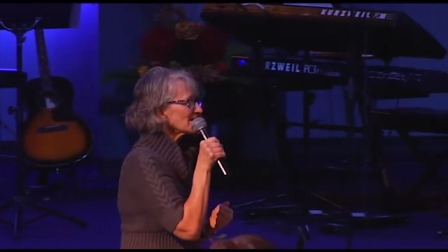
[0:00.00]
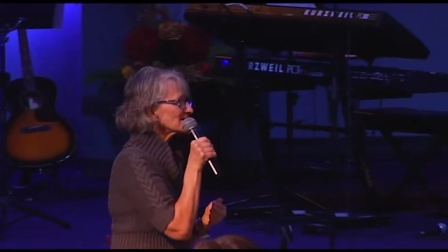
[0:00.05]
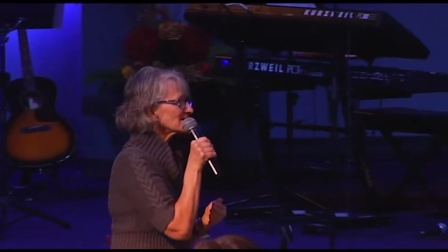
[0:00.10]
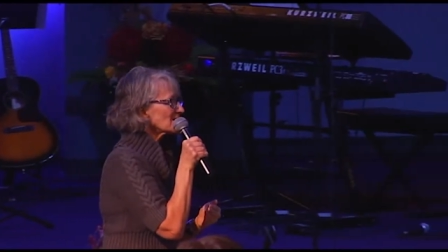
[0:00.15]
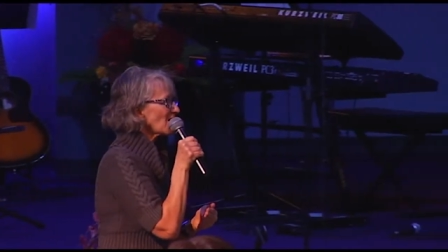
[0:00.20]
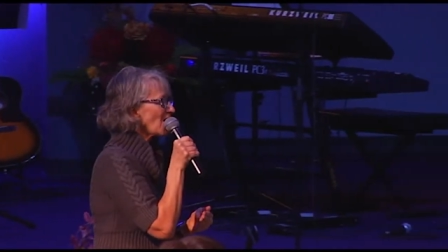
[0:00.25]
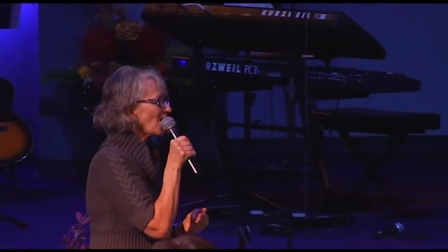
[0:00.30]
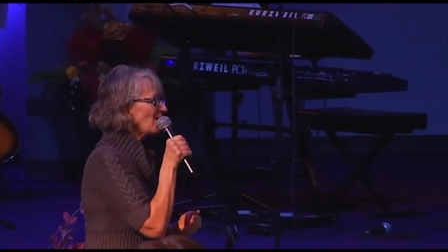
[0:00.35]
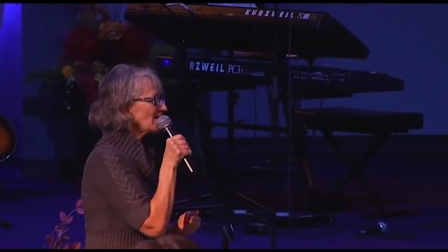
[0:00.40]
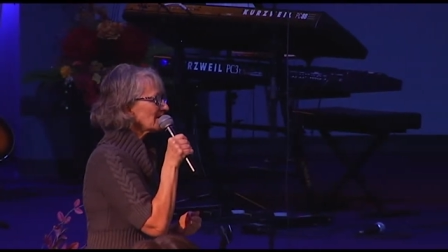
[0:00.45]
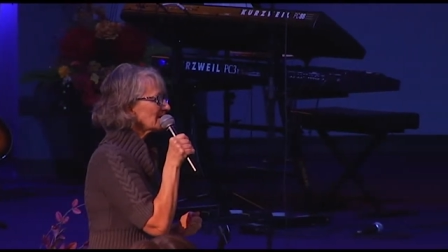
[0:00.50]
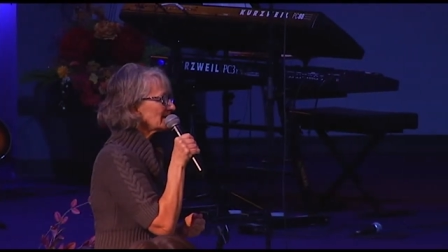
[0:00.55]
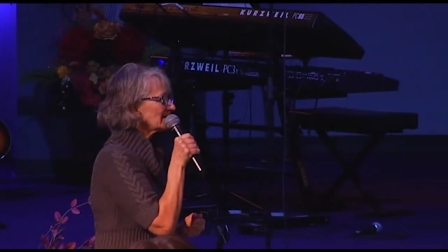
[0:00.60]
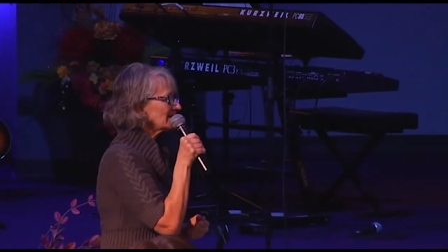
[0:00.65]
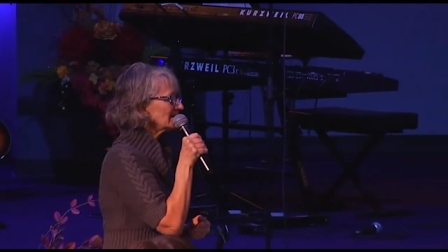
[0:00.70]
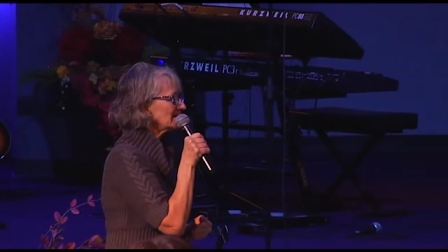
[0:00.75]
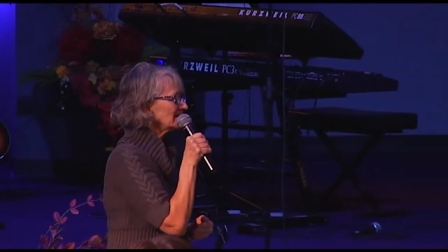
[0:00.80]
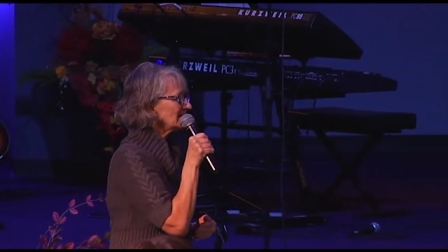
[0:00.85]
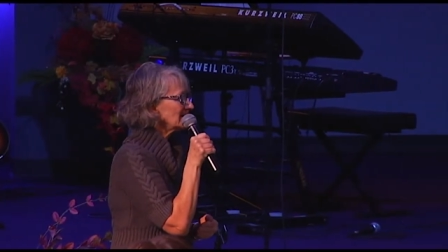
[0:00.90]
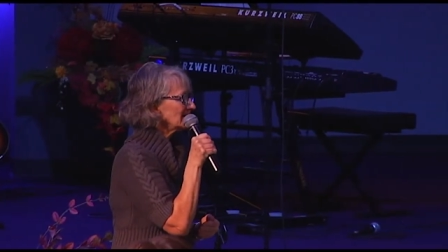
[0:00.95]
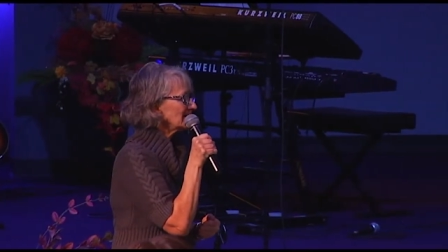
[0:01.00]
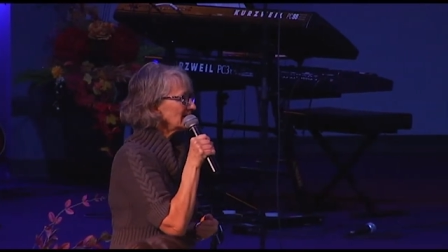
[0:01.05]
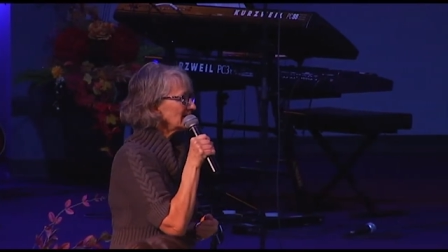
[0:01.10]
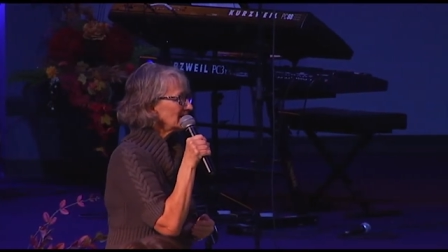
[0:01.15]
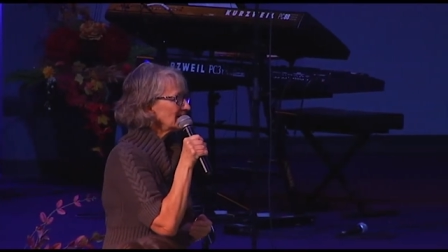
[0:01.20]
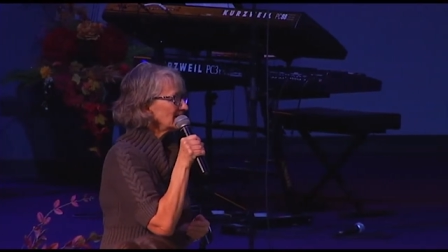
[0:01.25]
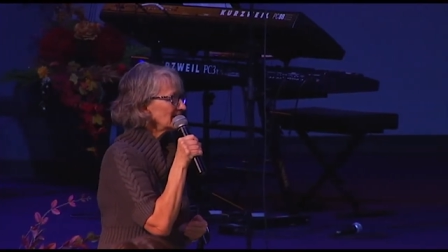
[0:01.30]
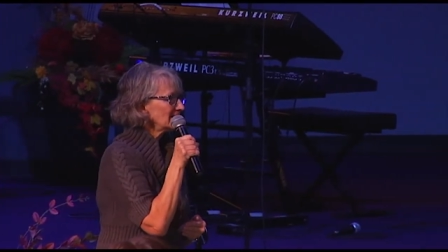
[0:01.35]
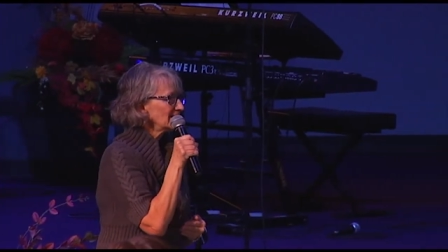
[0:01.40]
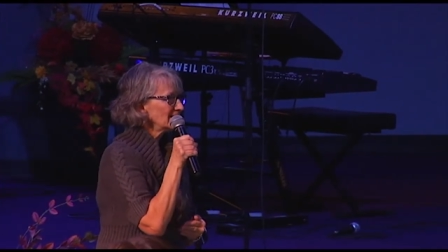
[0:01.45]
is calling.
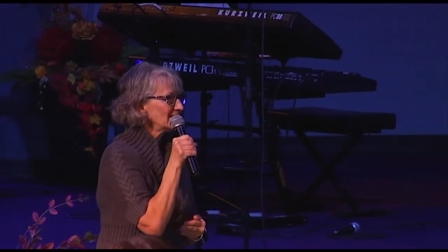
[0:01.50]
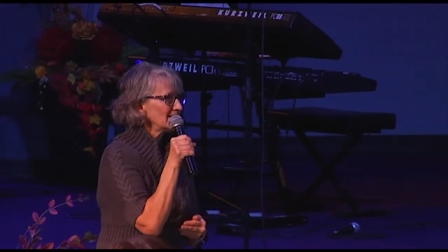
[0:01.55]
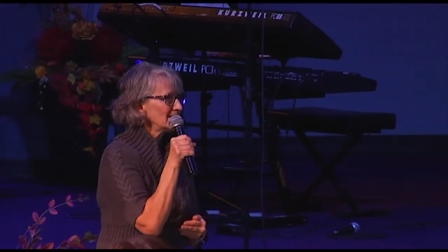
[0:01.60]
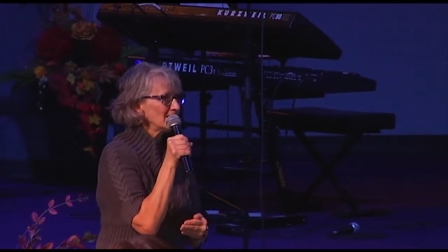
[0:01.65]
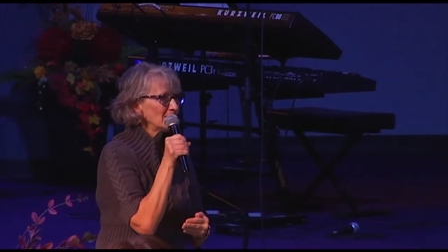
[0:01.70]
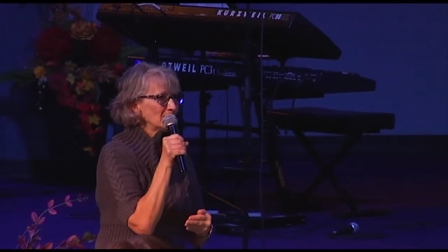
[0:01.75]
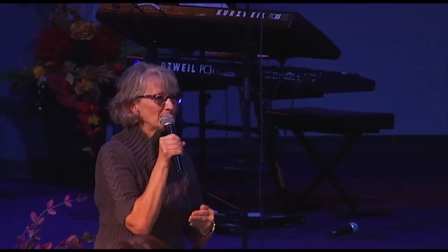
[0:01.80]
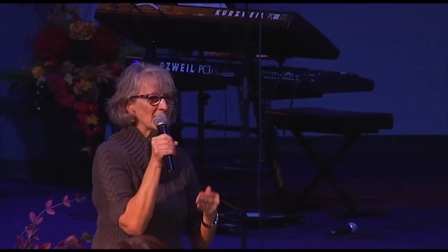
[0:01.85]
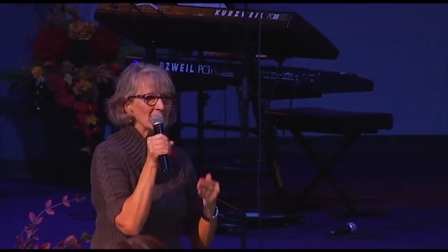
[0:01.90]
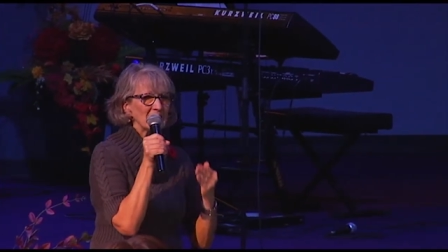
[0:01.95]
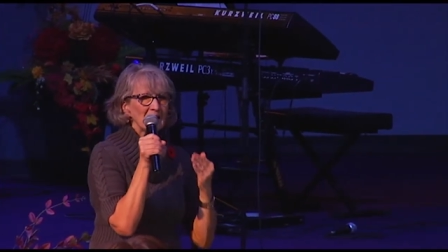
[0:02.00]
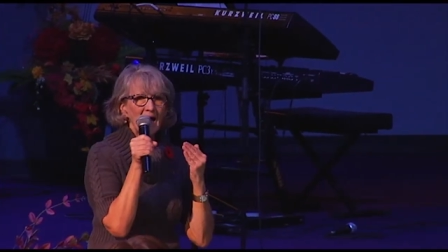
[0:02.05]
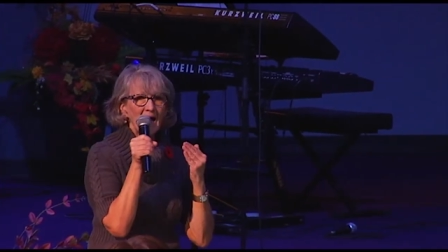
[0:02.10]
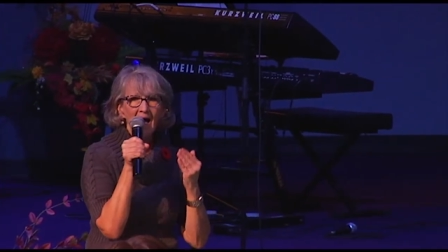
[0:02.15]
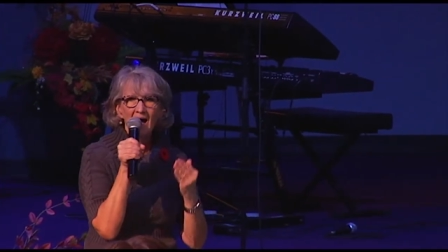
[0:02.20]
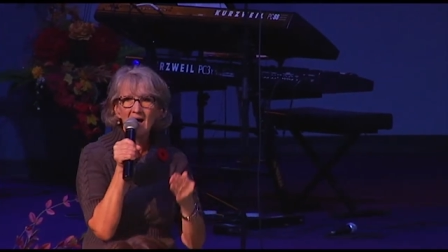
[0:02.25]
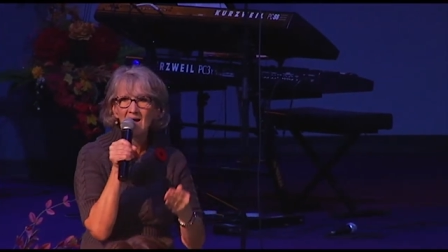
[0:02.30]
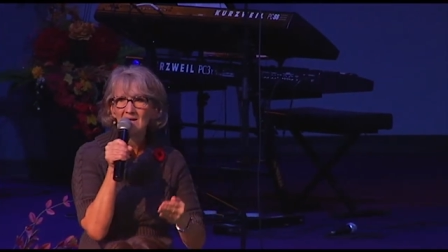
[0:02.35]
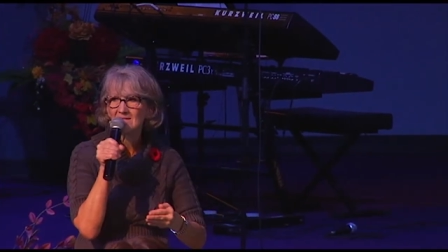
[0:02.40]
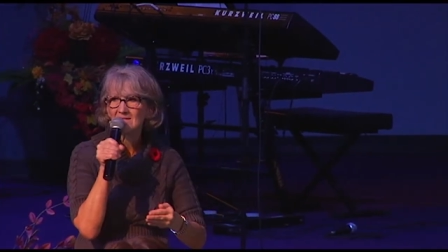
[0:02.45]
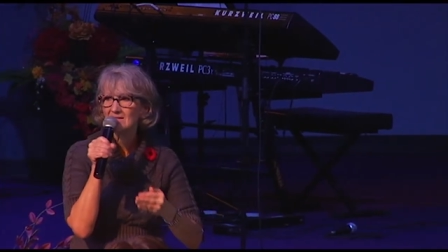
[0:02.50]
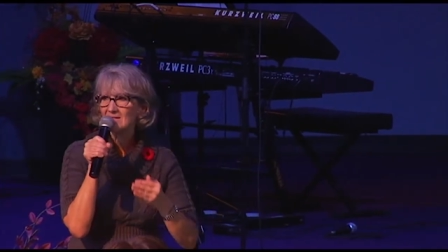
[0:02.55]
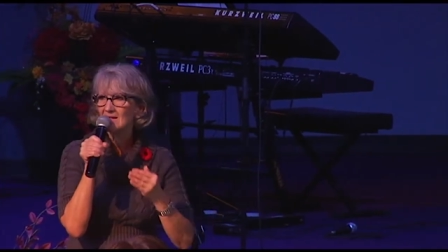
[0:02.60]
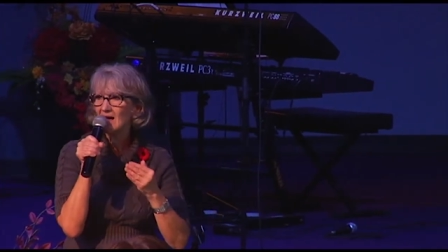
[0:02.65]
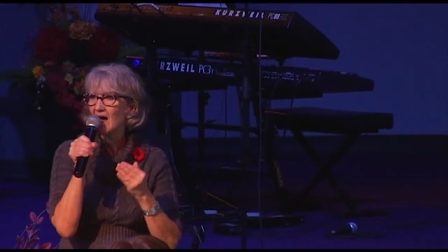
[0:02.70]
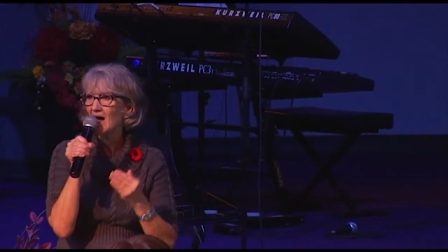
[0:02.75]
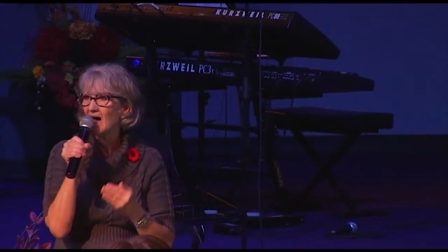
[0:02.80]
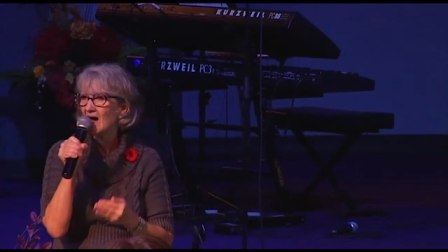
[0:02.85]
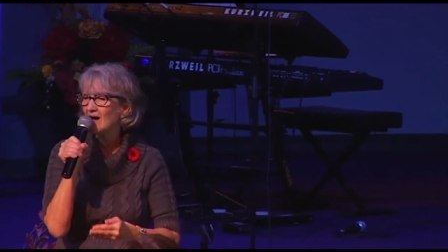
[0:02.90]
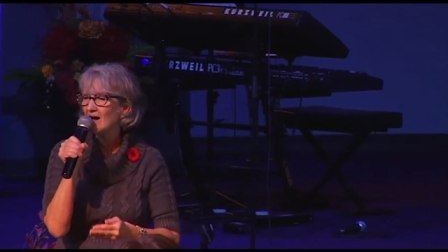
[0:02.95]
But it has to
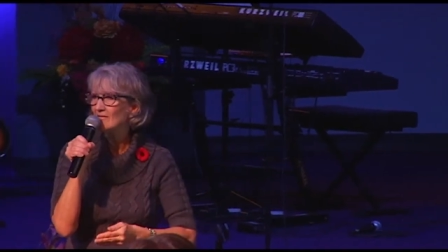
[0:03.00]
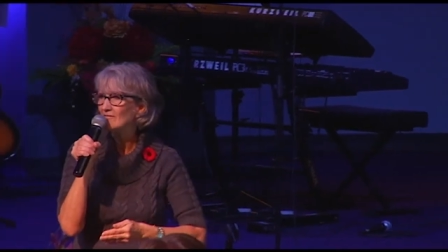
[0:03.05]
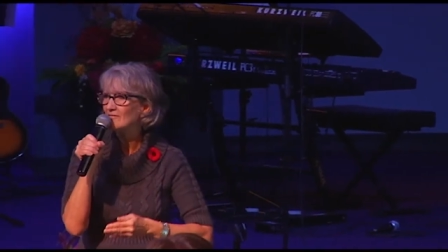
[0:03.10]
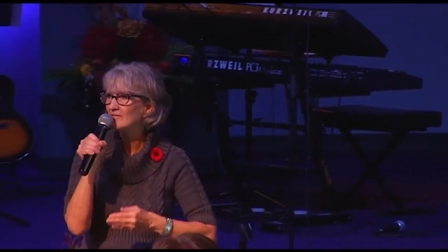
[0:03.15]
have